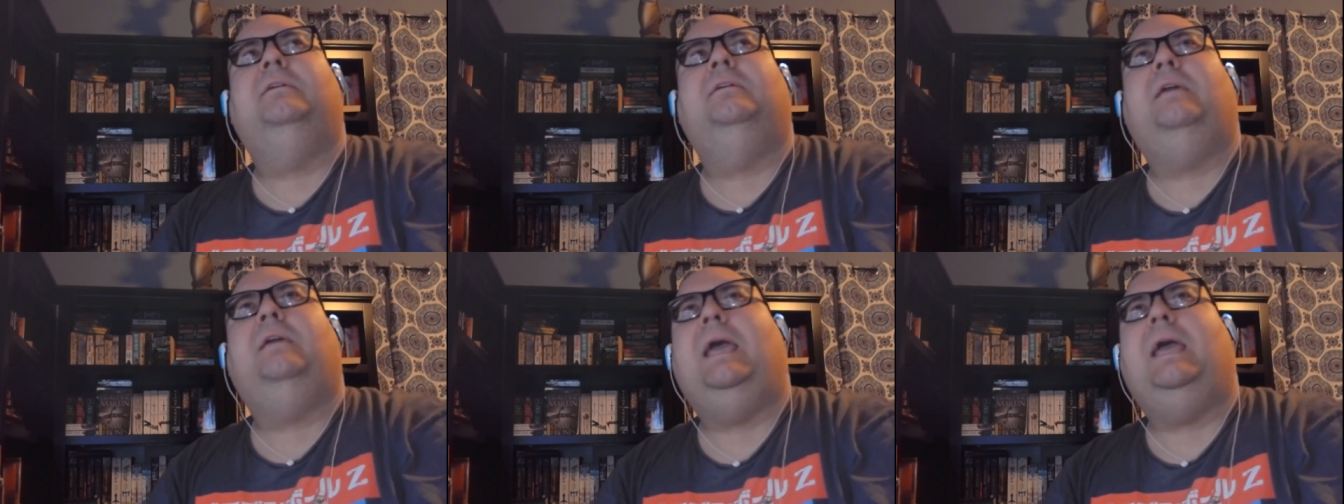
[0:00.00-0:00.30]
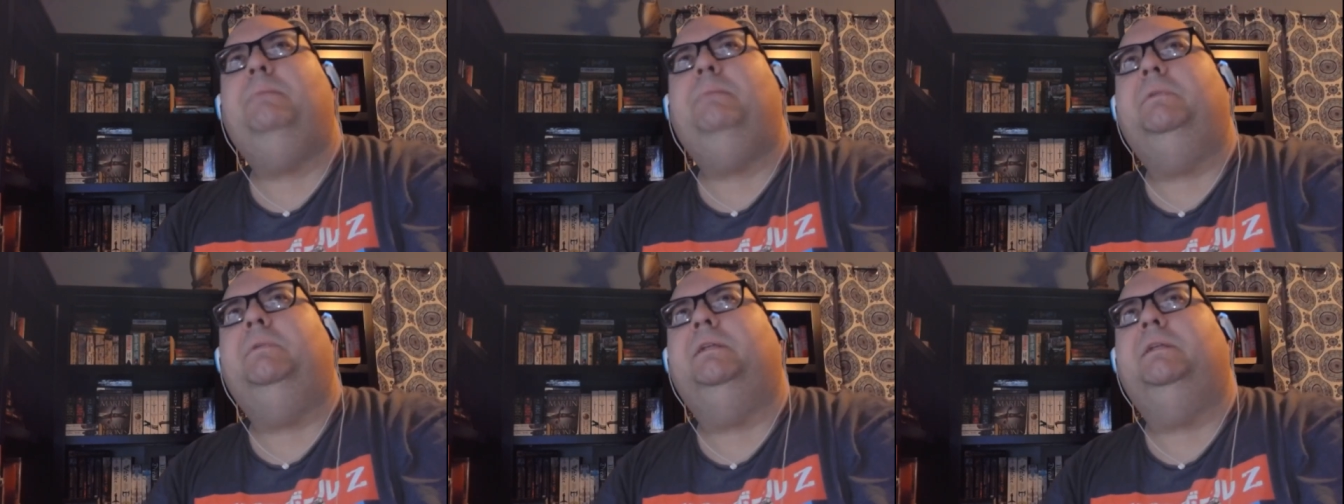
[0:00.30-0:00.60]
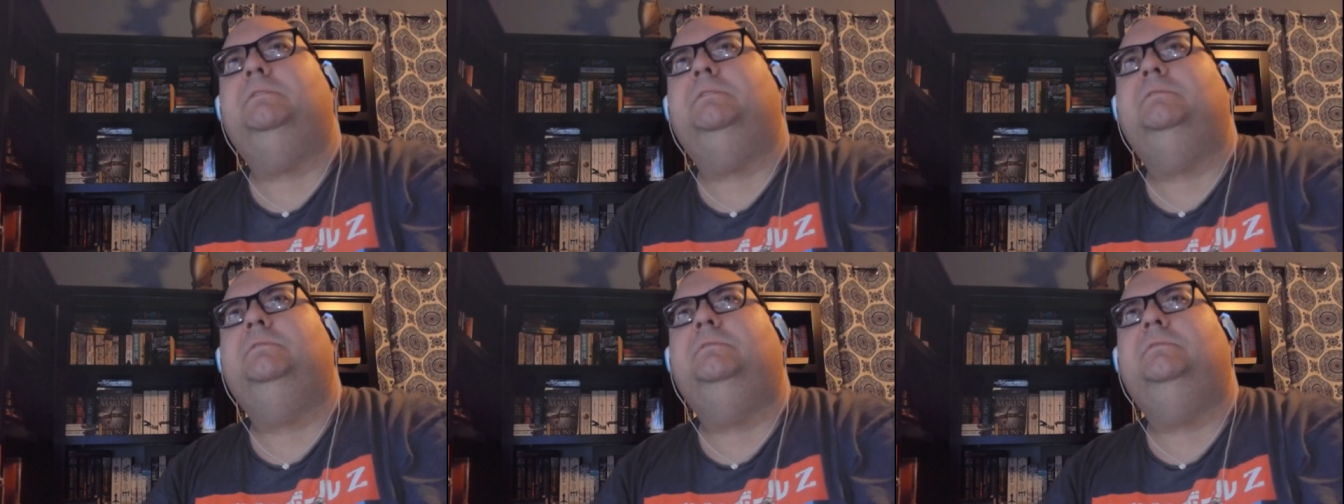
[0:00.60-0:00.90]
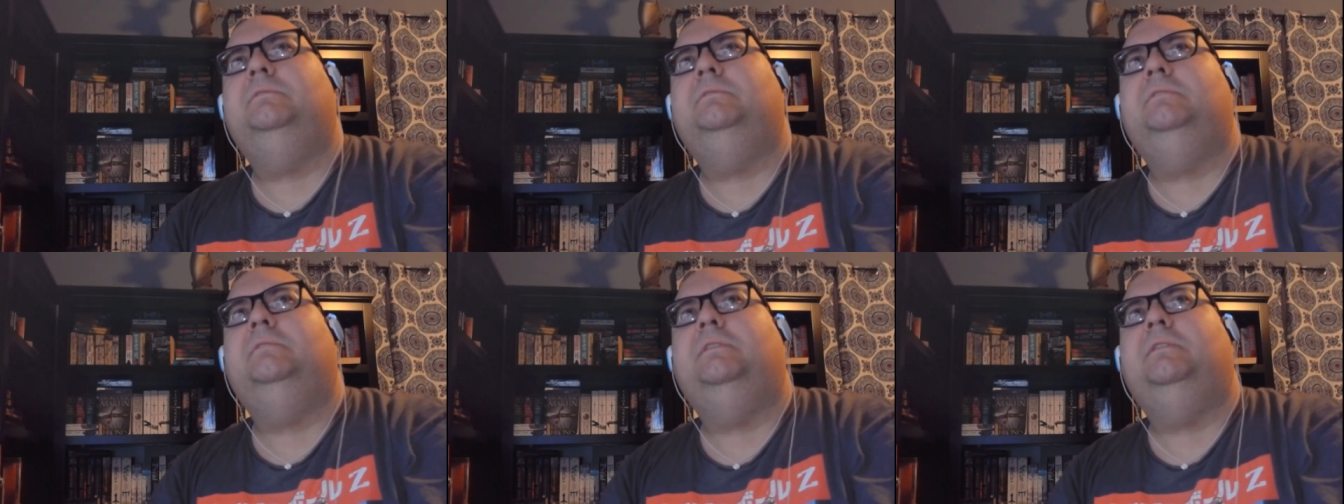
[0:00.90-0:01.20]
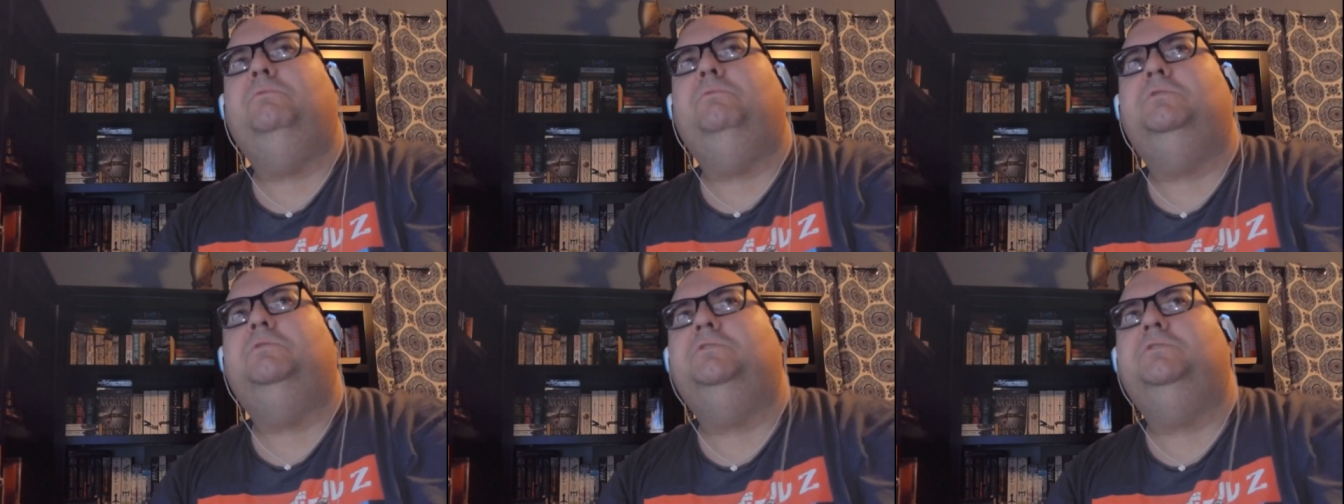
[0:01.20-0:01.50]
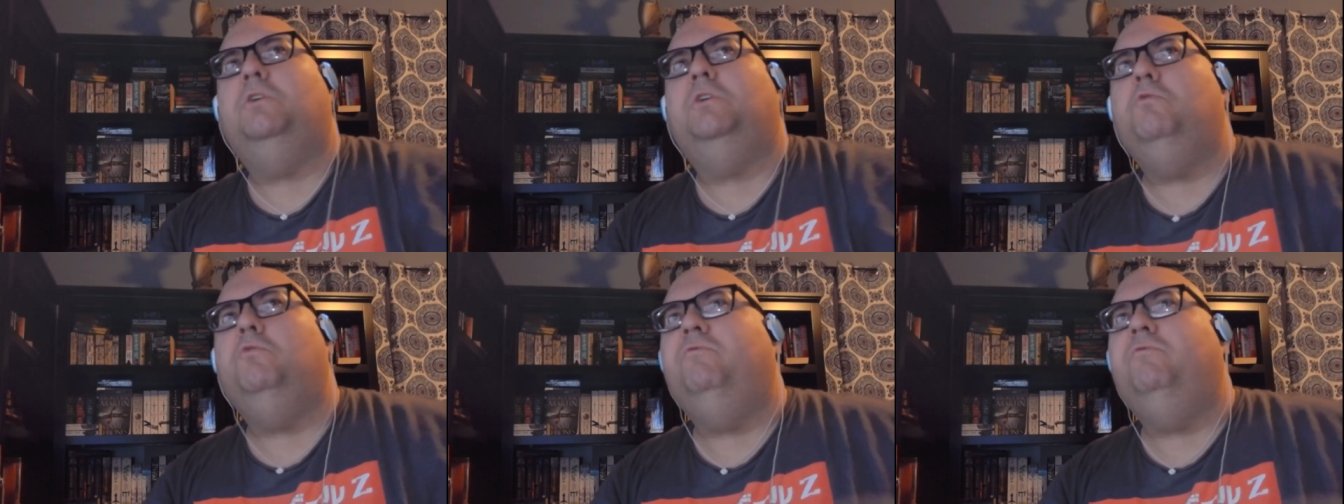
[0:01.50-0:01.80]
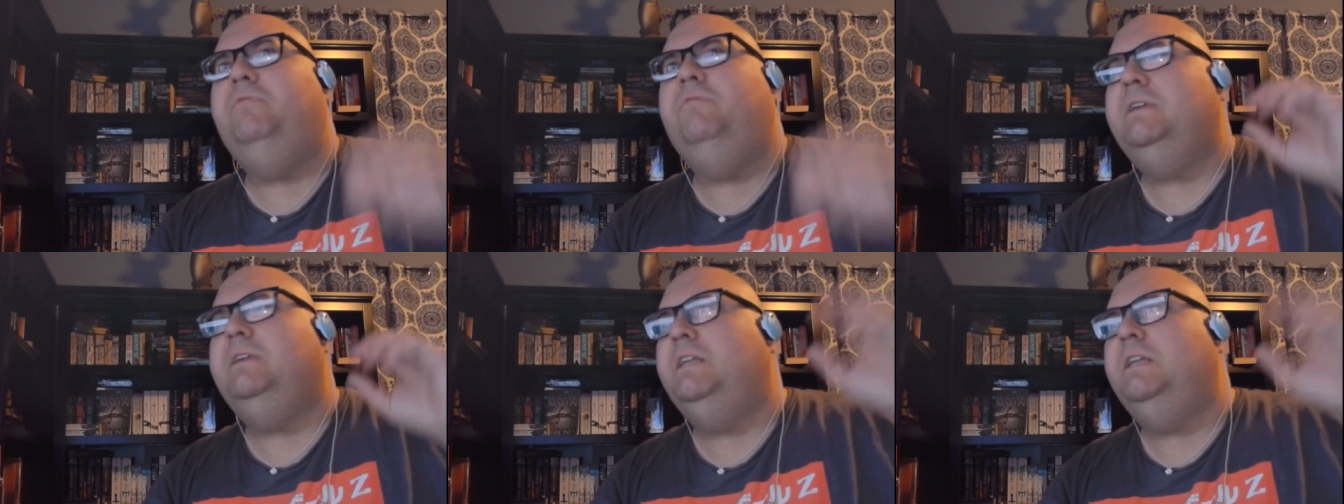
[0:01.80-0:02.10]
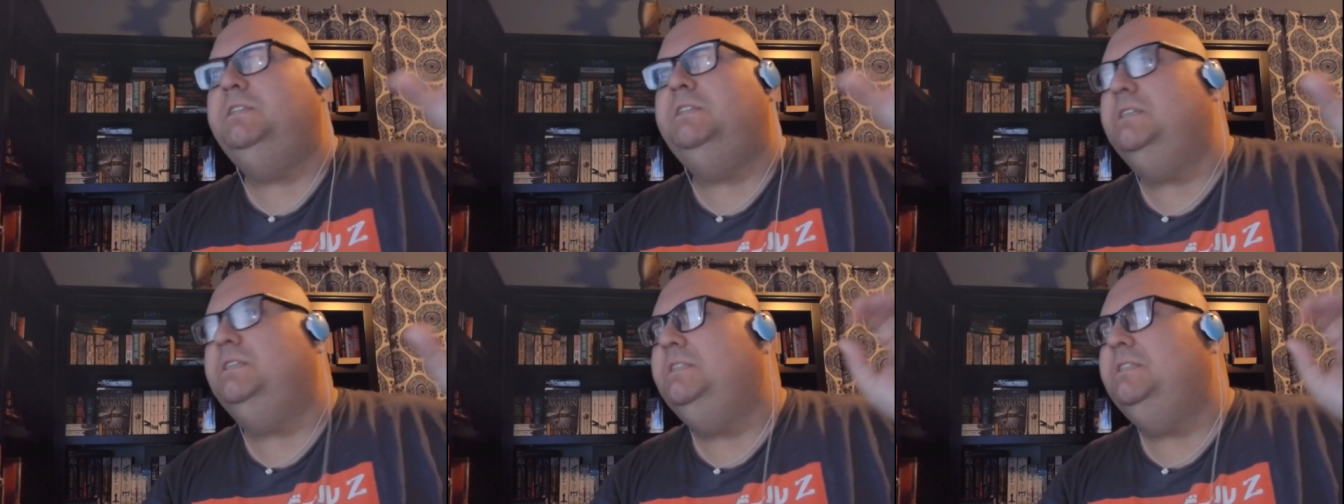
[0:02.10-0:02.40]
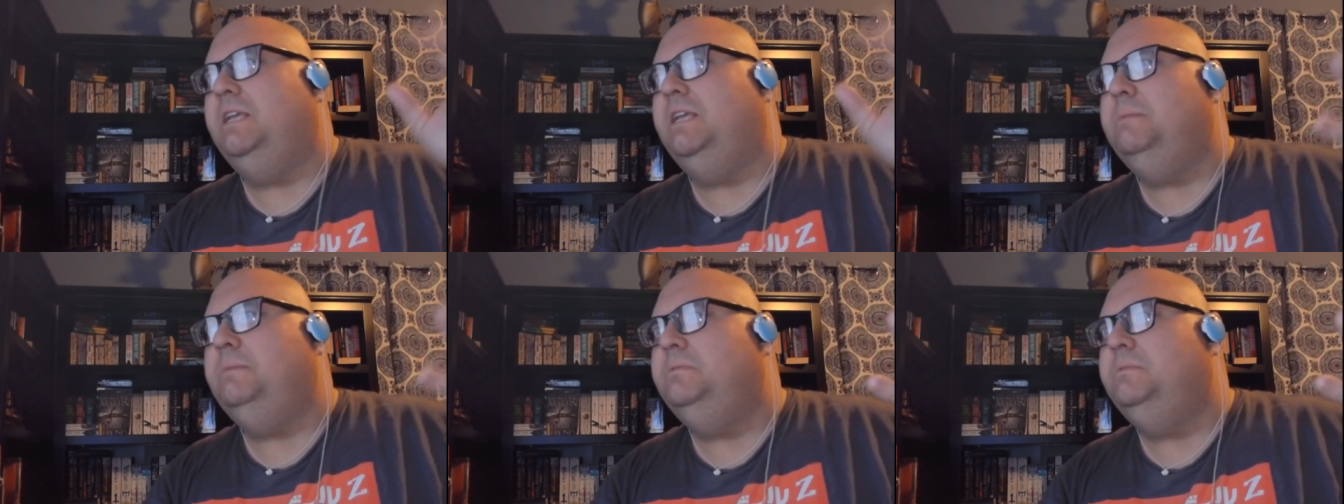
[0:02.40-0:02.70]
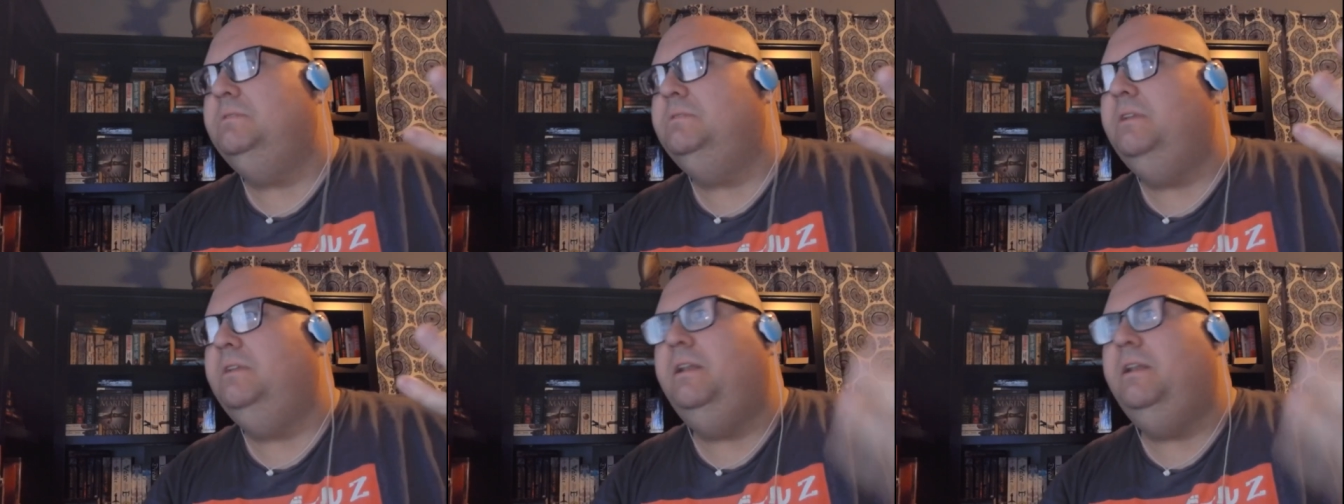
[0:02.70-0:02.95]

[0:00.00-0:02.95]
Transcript: cabinets that would just hold VHS tapes,